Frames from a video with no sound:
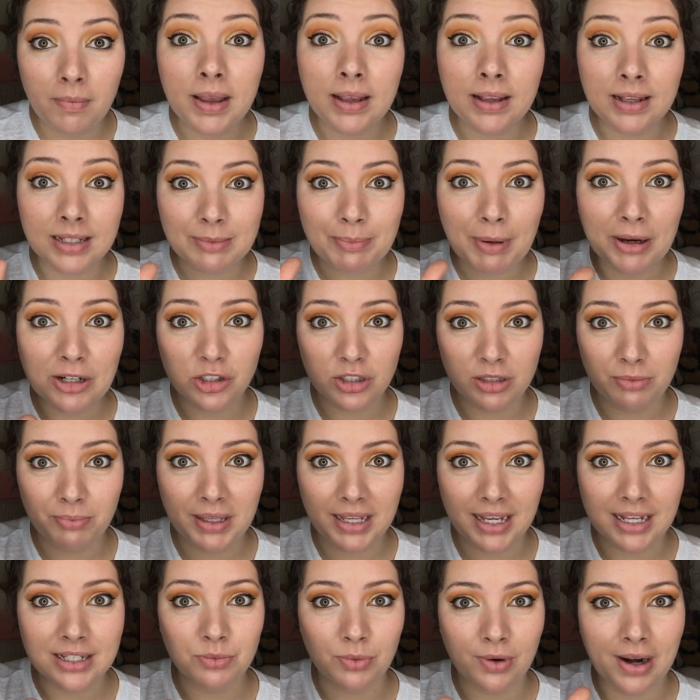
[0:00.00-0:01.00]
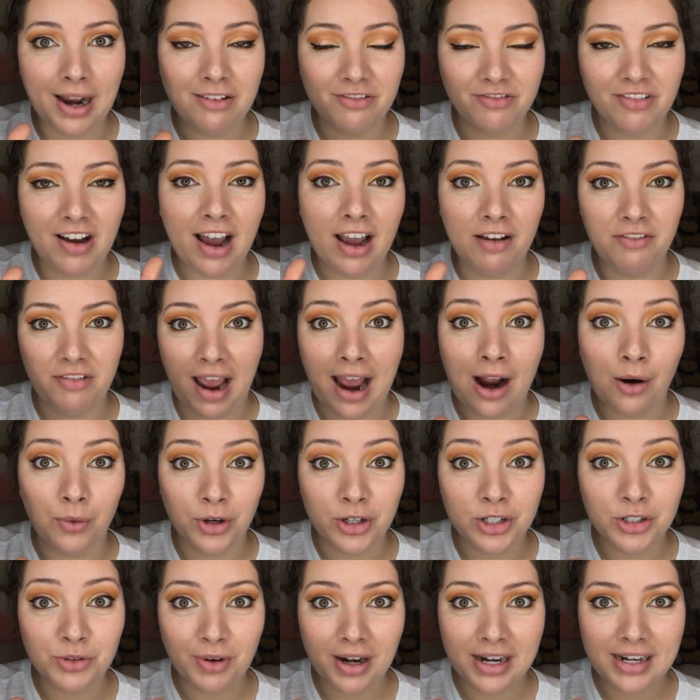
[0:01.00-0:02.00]
especially because we're at five
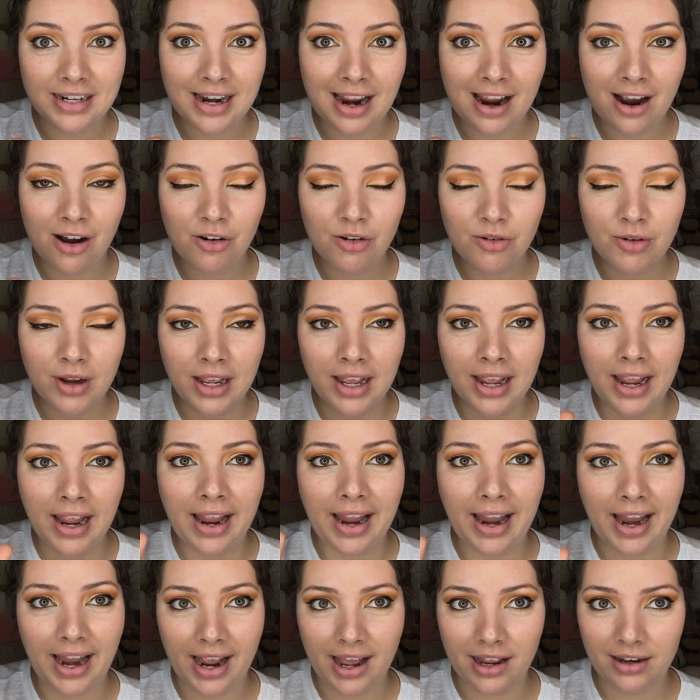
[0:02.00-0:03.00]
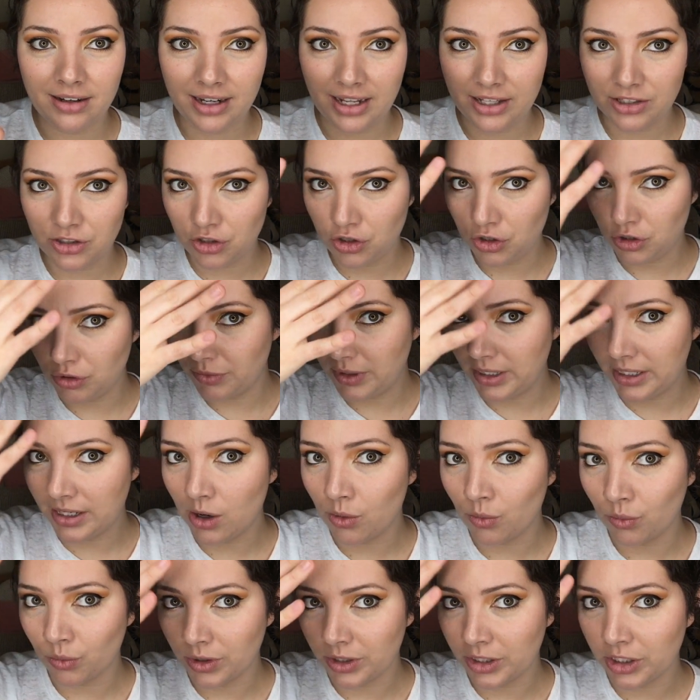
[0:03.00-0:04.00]
hours right now and it's doing a
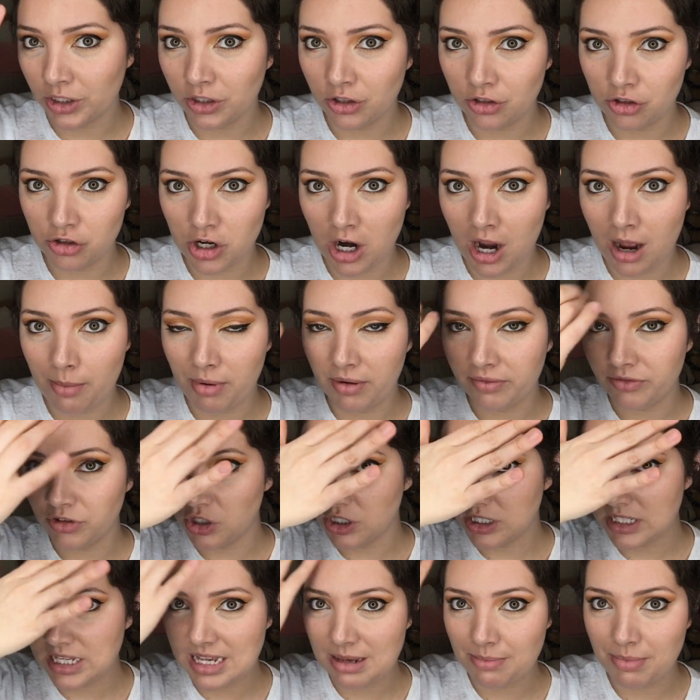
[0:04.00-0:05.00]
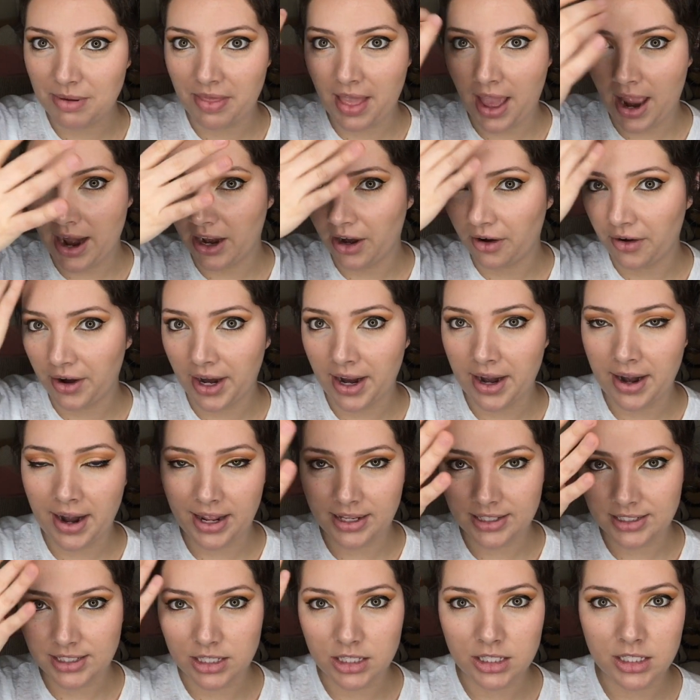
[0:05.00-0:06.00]
really good job of just keeping that area
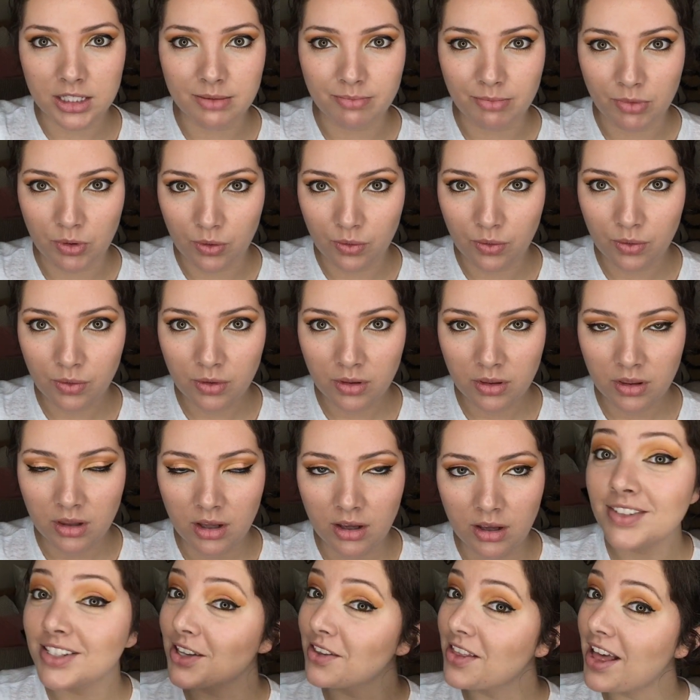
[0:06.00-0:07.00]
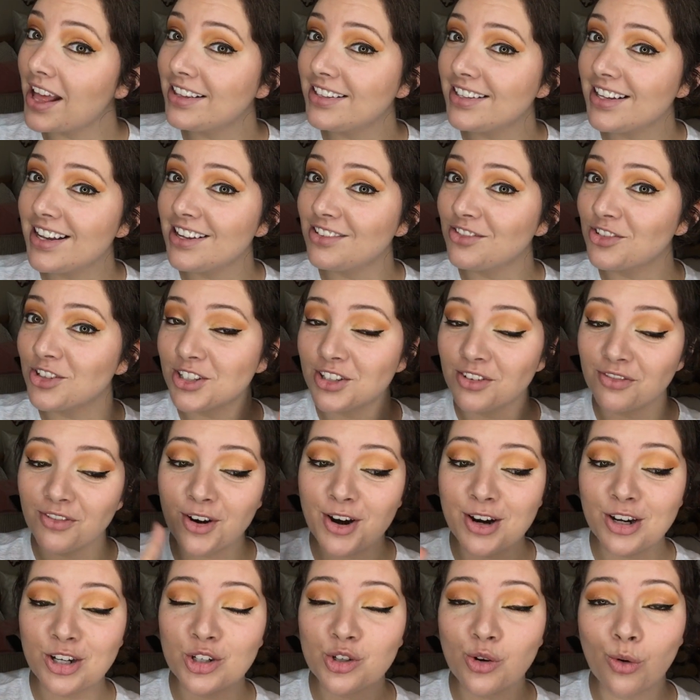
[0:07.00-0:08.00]
nice and smooth. So that's it, just a
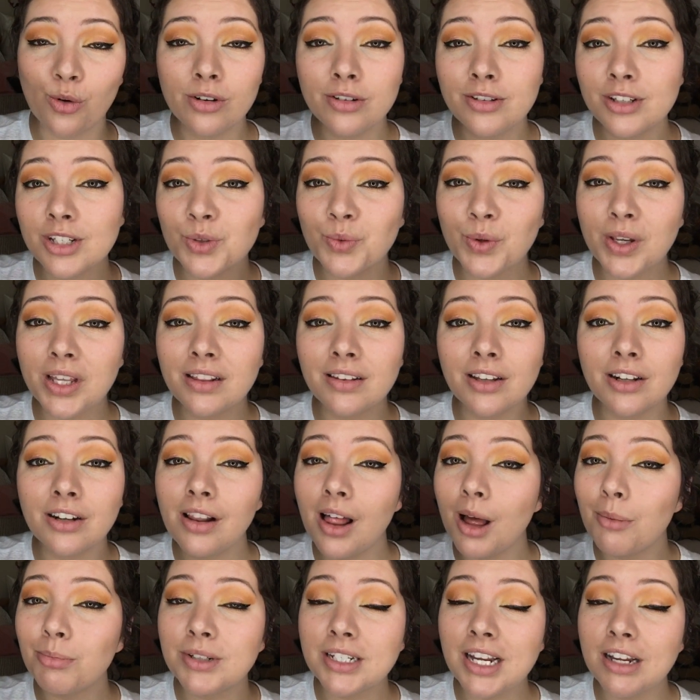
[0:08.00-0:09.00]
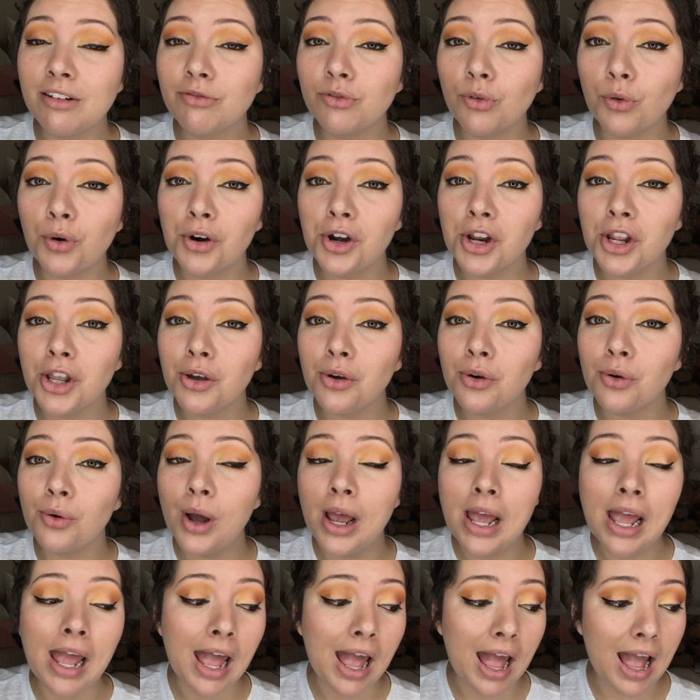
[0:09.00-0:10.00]
very short and sweet little update for you
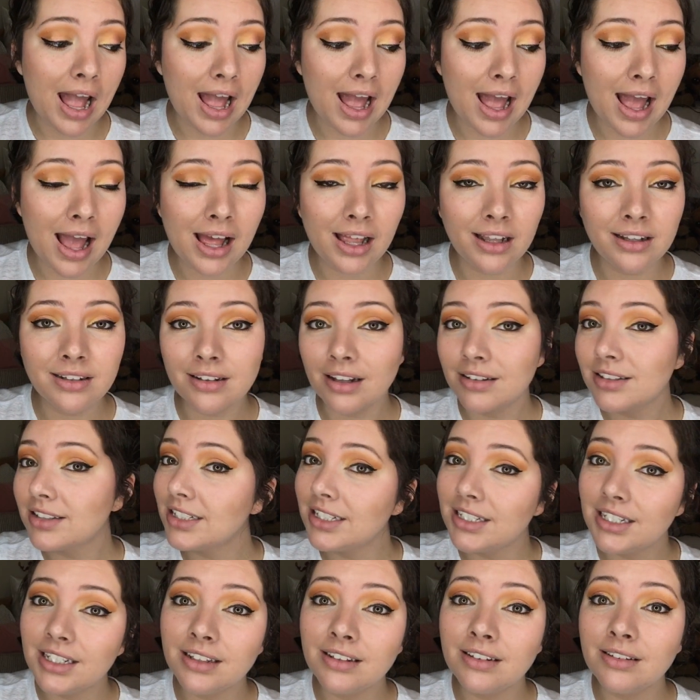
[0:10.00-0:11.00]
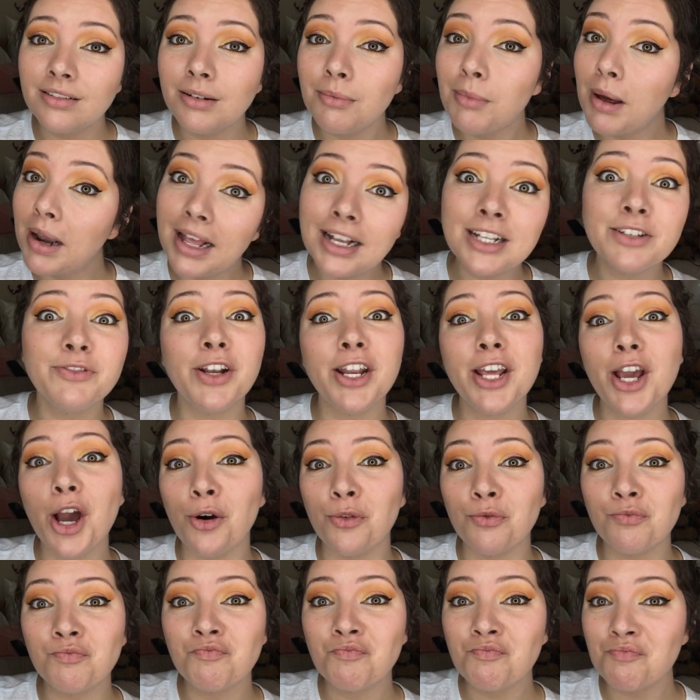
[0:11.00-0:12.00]
and I'll see you in my next
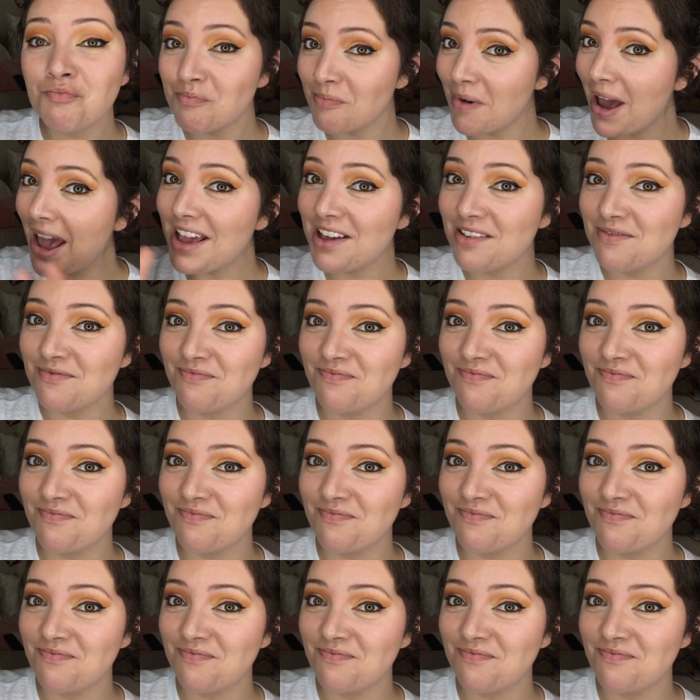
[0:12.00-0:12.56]
video. Bye.